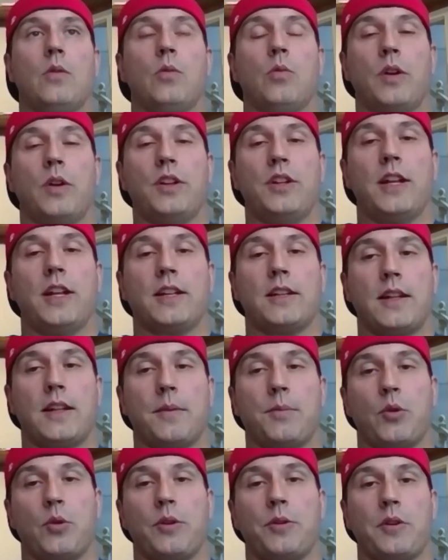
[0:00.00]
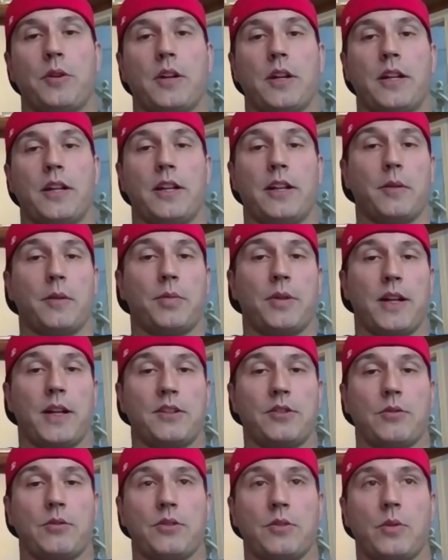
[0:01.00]
When you get to that point, you're kind of hitting a
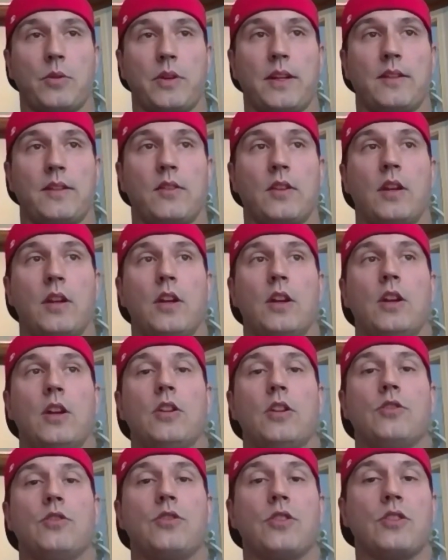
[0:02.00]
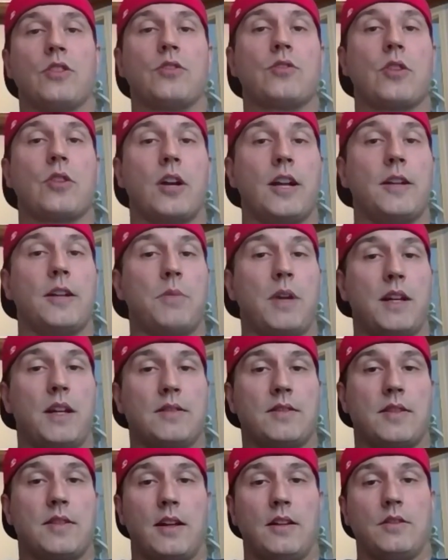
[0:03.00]
plateau on the weights. Just try and
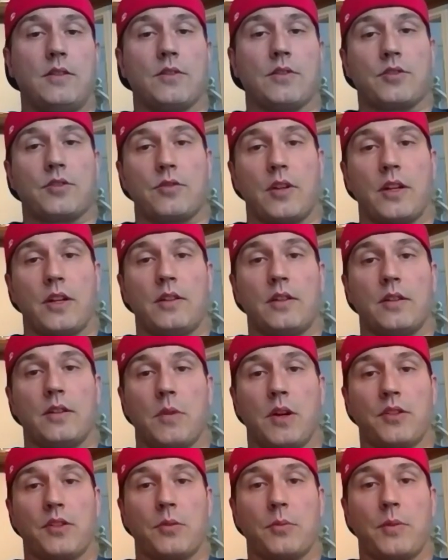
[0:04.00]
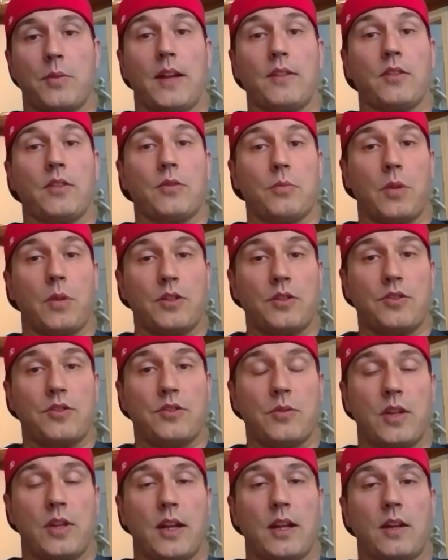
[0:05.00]
maintain your strength and muscle mass as much as
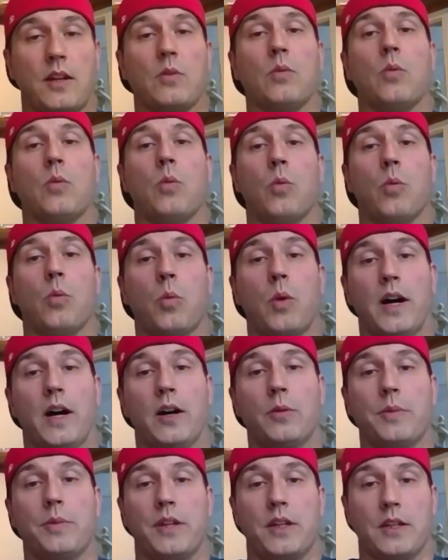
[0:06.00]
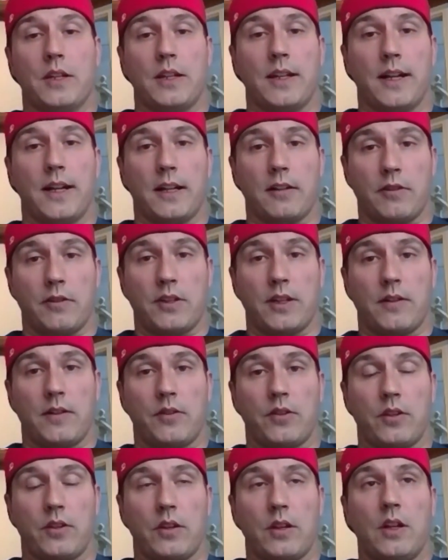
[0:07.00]
you can while being in a calorie
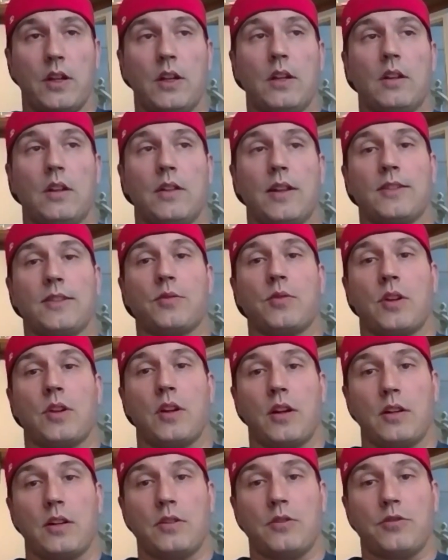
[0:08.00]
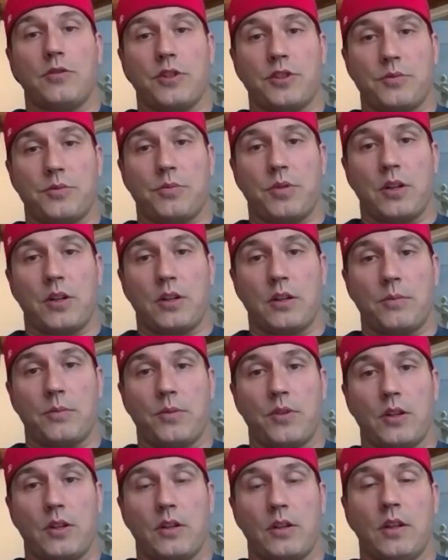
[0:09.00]
deficit. That's where the hard nutrition part
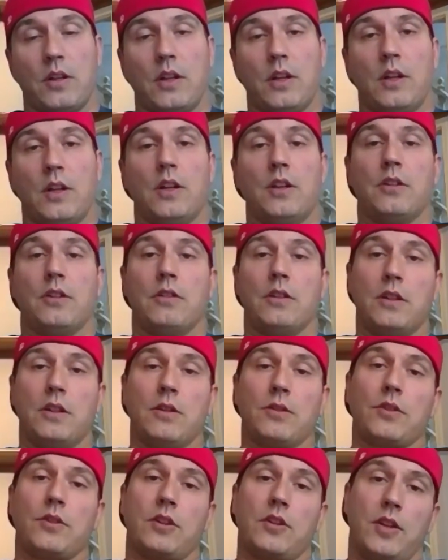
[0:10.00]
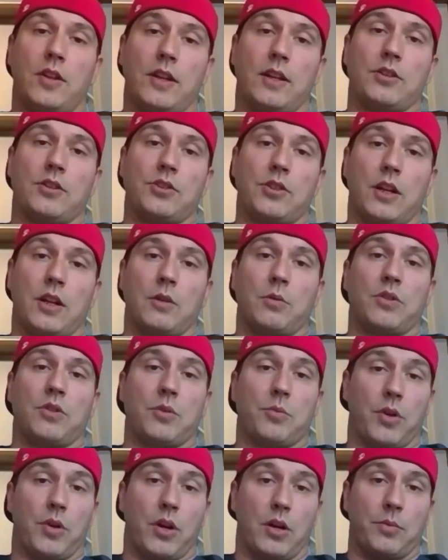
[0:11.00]
comes in. Your ego is going to take a check with
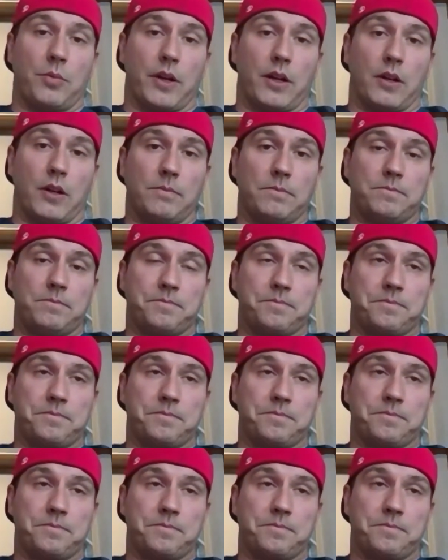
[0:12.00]
the barbell,